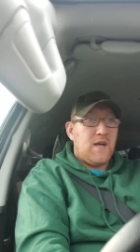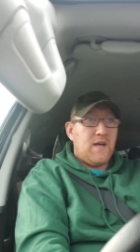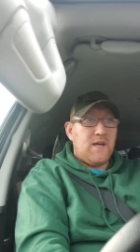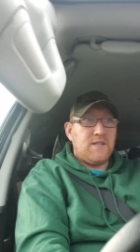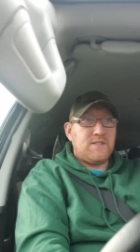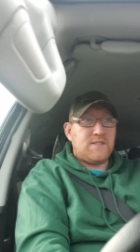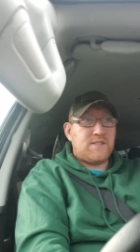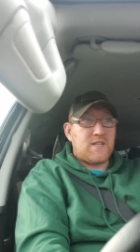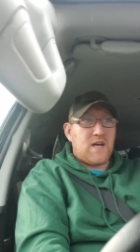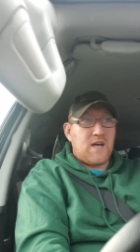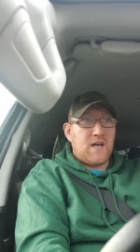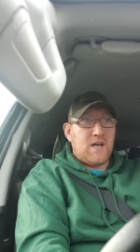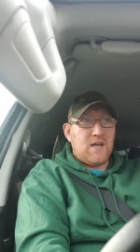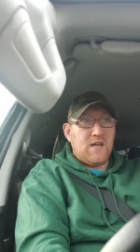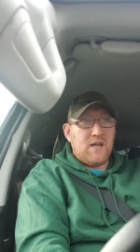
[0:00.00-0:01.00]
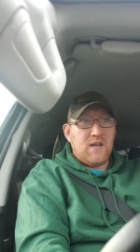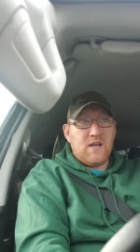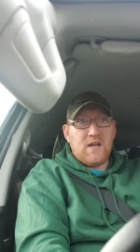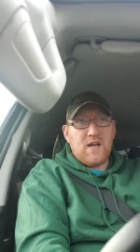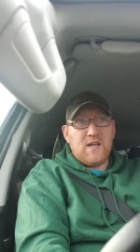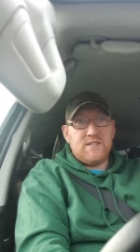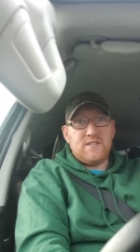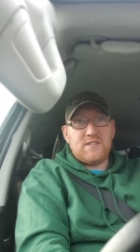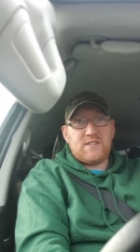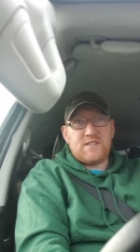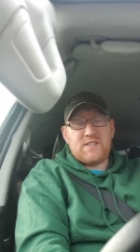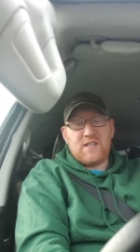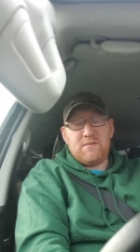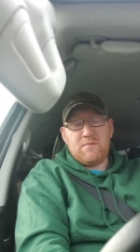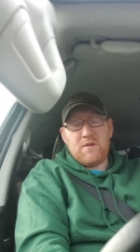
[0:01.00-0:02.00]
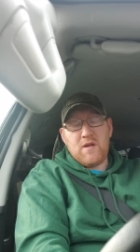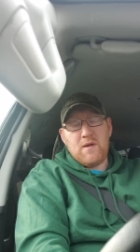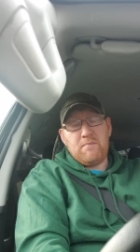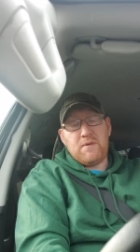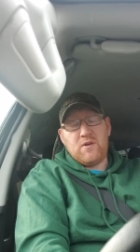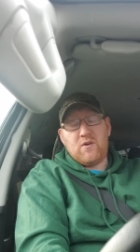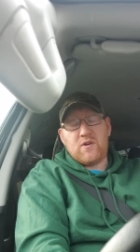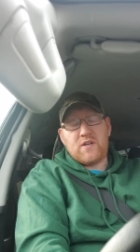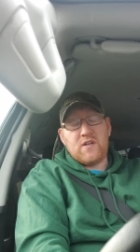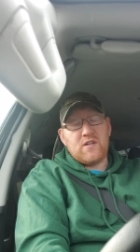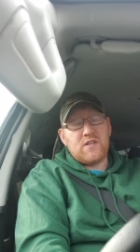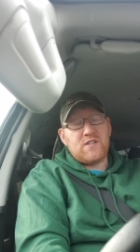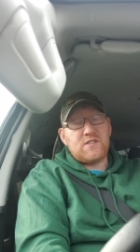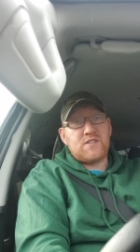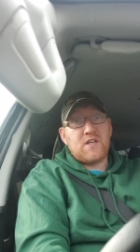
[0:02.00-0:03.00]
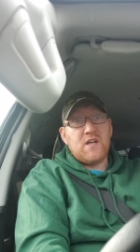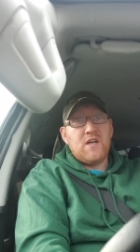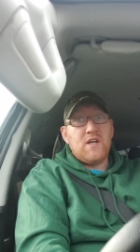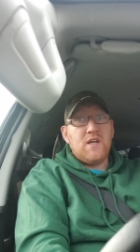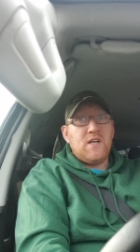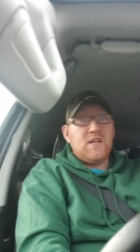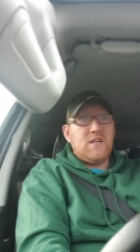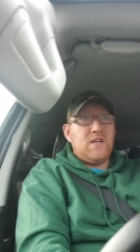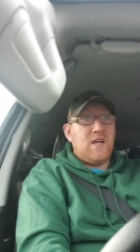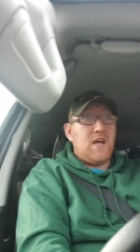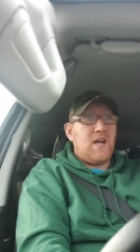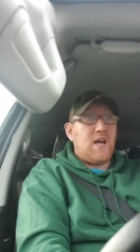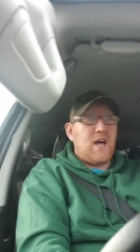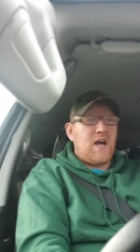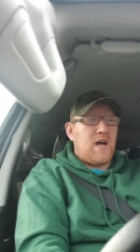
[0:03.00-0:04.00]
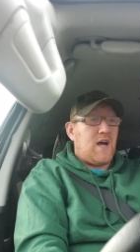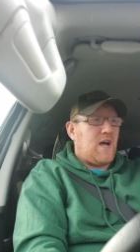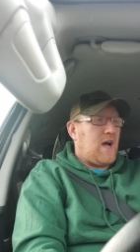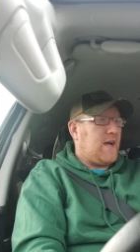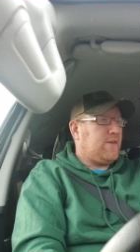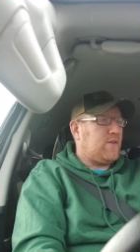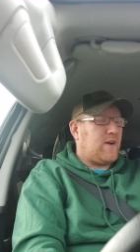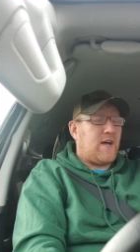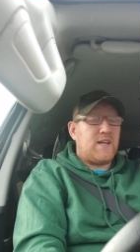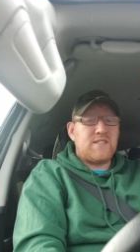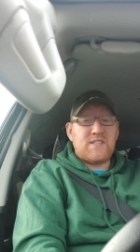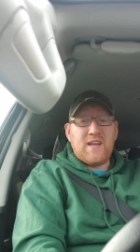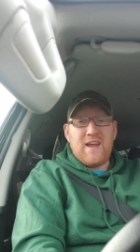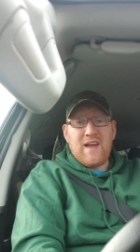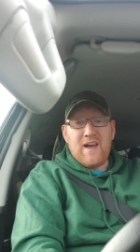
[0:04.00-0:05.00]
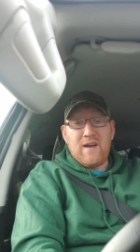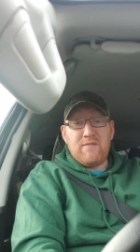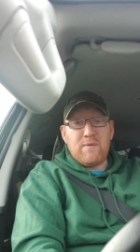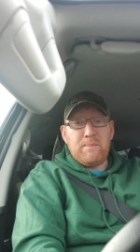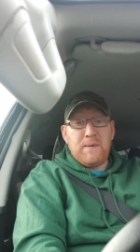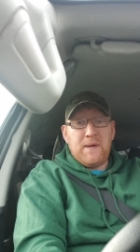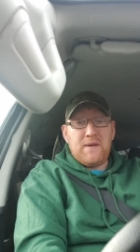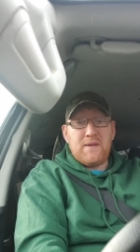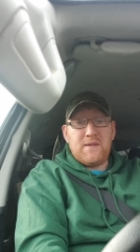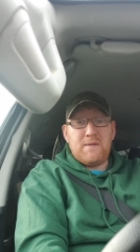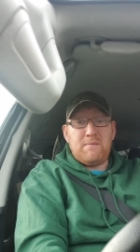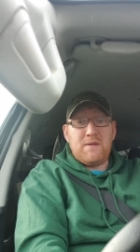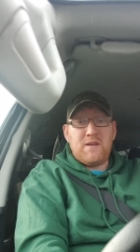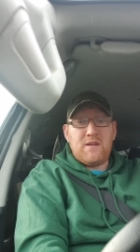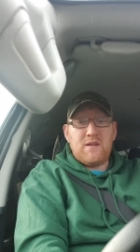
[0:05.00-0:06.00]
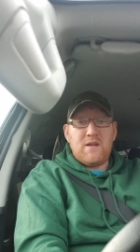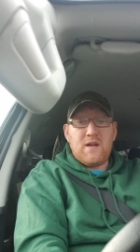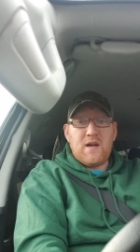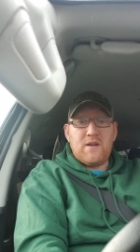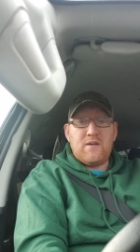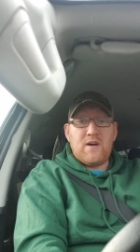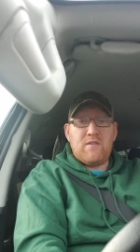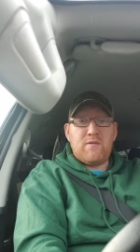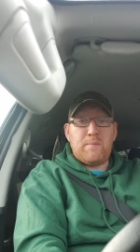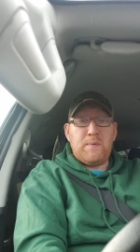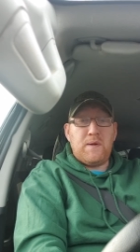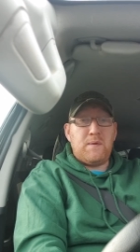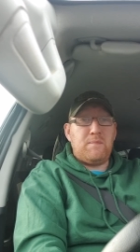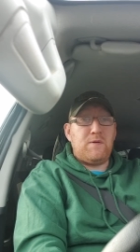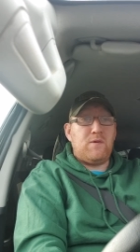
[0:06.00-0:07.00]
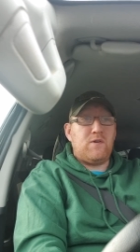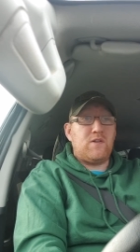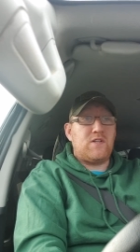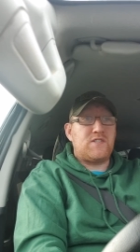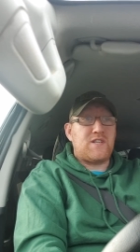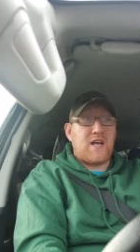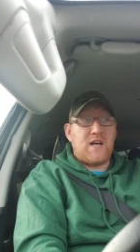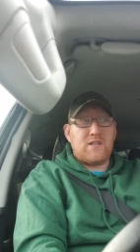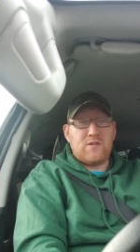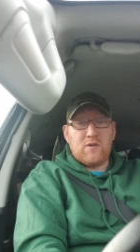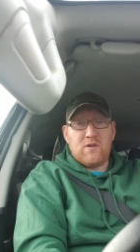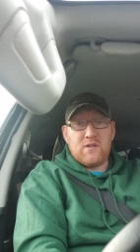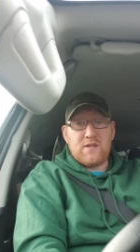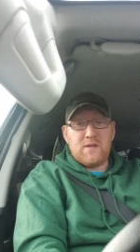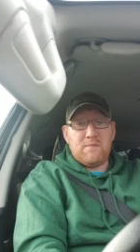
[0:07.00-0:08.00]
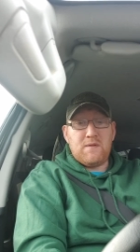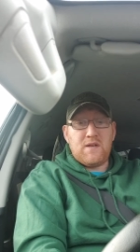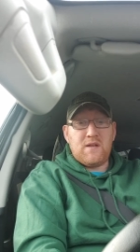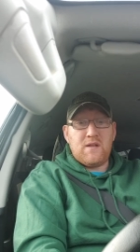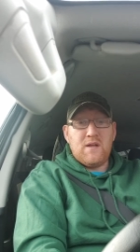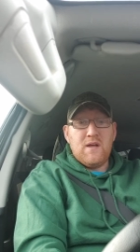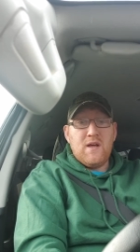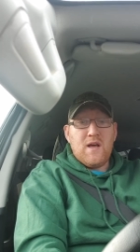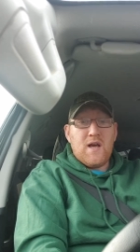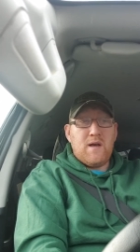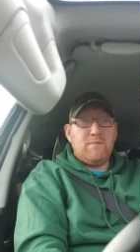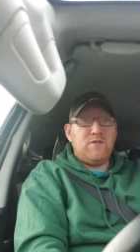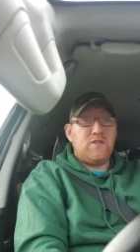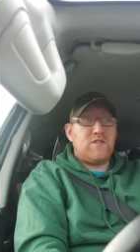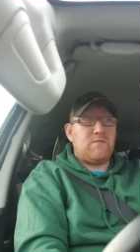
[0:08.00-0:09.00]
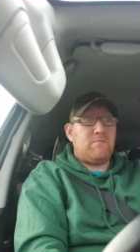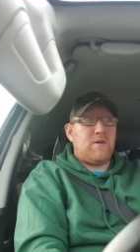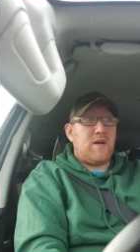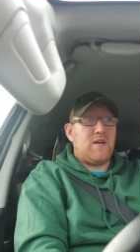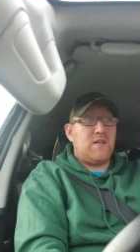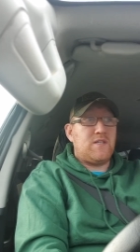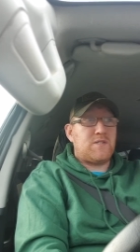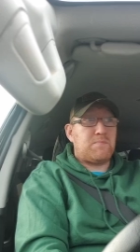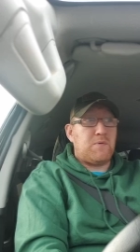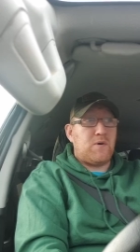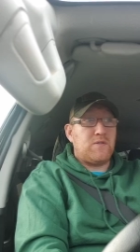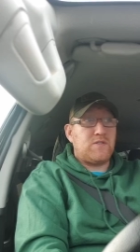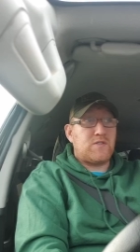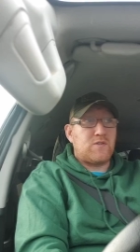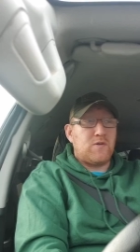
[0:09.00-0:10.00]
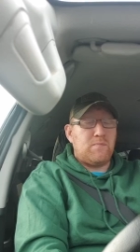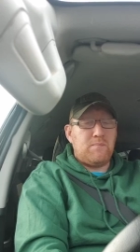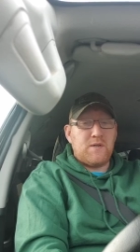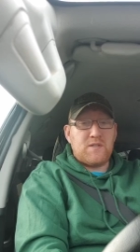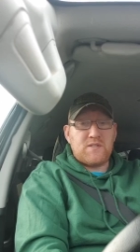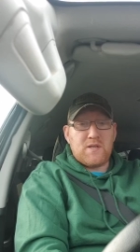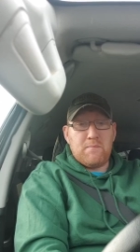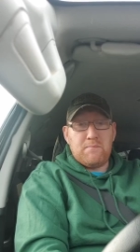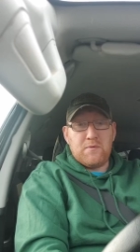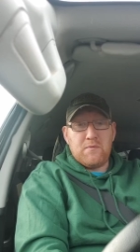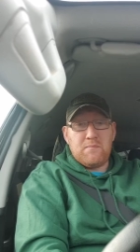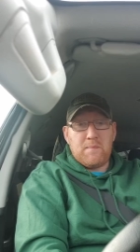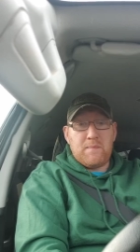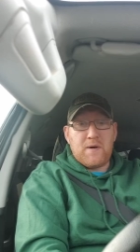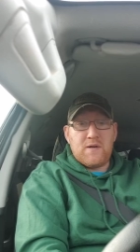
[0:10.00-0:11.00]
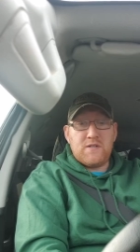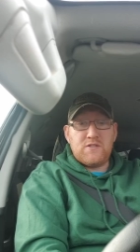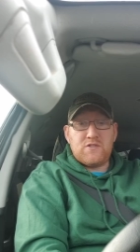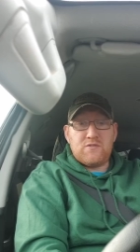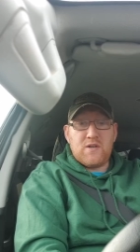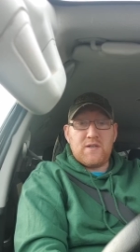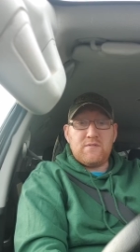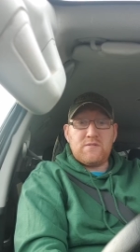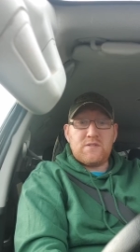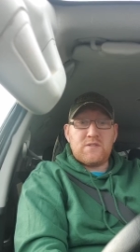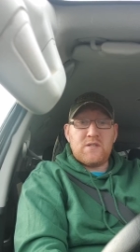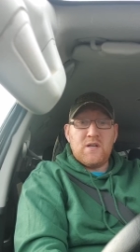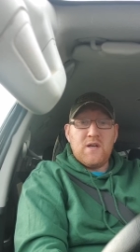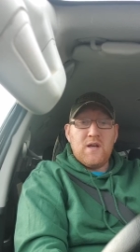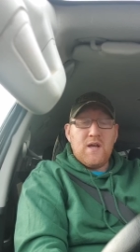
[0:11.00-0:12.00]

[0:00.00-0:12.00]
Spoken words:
It's the same binoculars. Yeah, I don't actually have a pair at the minute. I don't have a pair of binoculars at all at the minute. I'm using my spotting scope because I broke my Barron Strouds.